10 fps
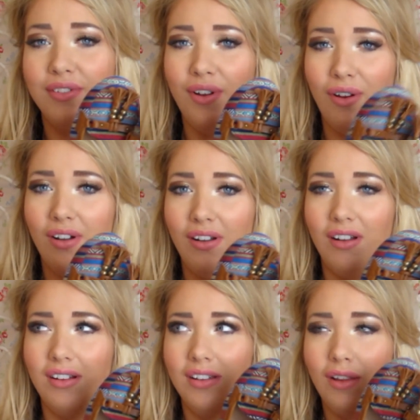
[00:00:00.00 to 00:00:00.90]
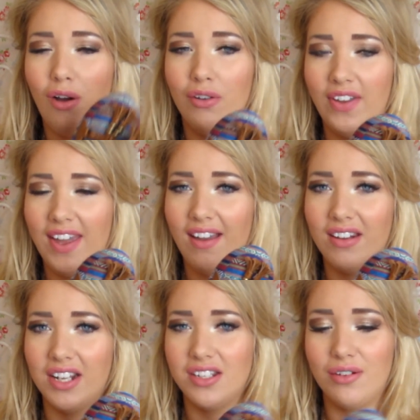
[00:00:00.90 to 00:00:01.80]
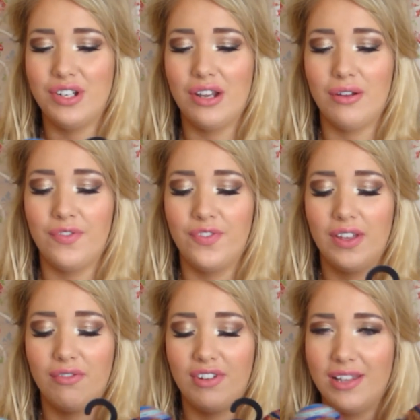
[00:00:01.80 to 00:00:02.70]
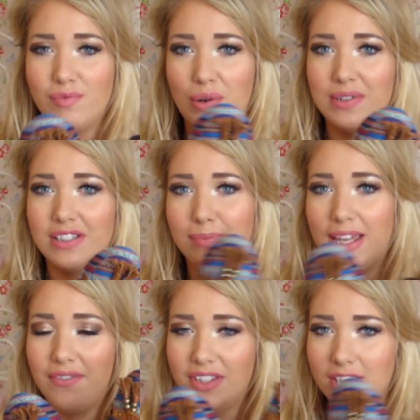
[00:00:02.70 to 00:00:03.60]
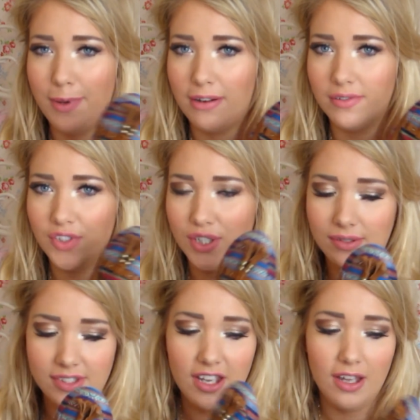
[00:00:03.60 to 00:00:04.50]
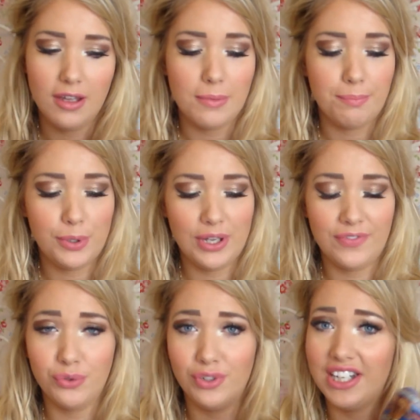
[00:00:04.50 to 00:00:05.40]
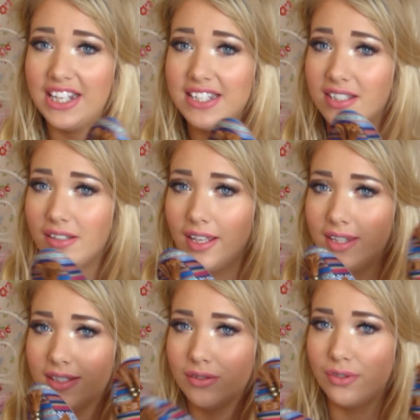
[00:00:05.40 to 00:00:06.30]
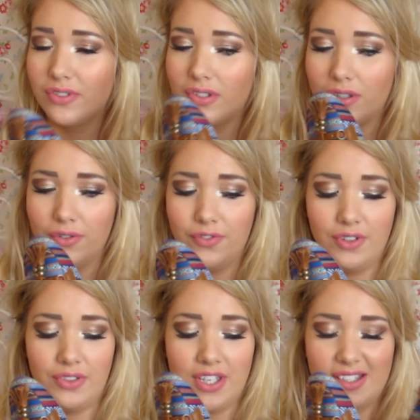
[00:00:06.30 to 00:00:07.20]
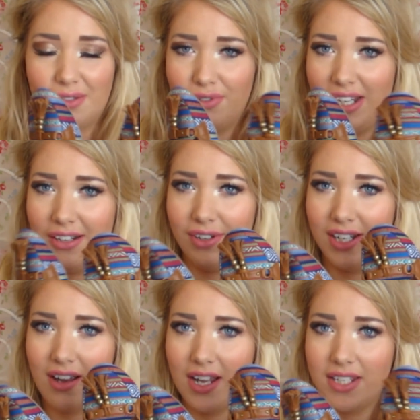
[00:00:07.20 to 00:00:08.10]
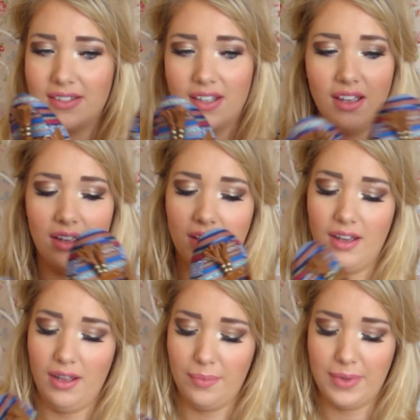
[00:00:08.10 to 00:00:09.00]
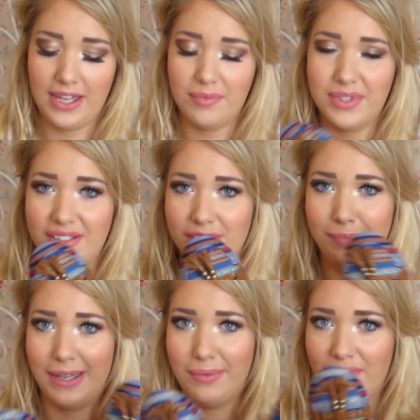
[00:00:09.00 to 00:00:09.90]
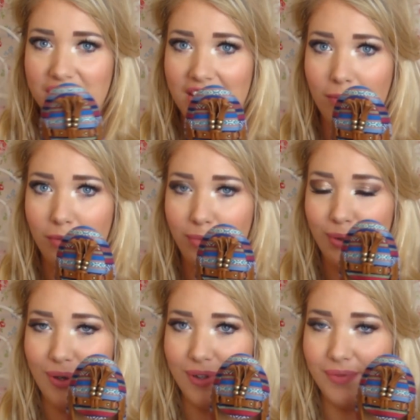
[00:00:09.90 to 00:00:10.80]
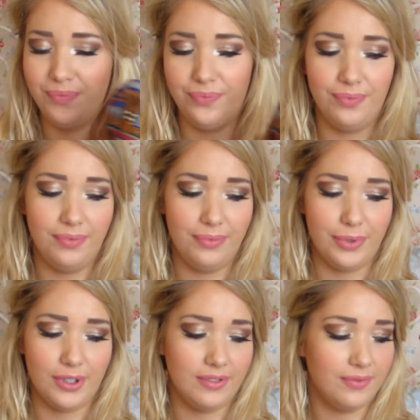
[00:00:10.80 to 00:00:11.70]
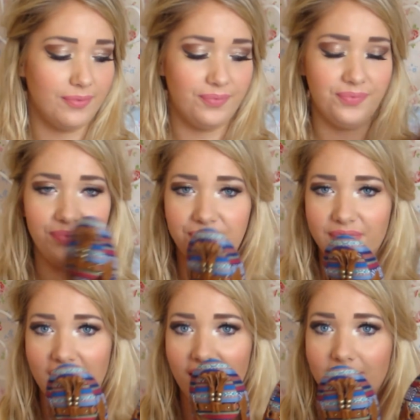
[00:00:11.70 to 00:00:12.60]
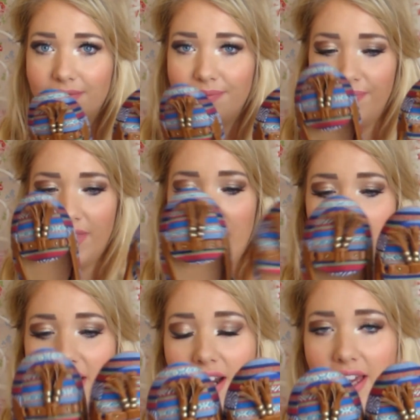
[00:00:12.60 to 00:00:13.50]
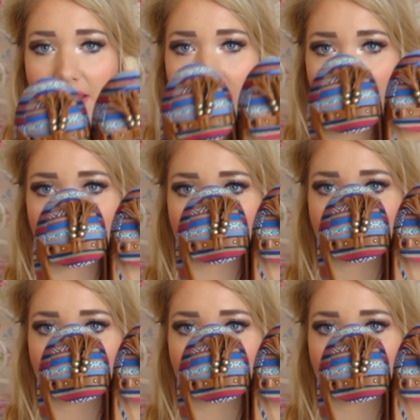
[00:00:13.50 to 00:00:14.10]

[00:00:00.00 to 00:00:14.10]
not a lot of it, and I don't know if it really warrants me having this pair of shoes. But if you're really into like this sort of stuff, these are really, really nice. And I'm still debating whether to keep them or not, but yeah, I really like them.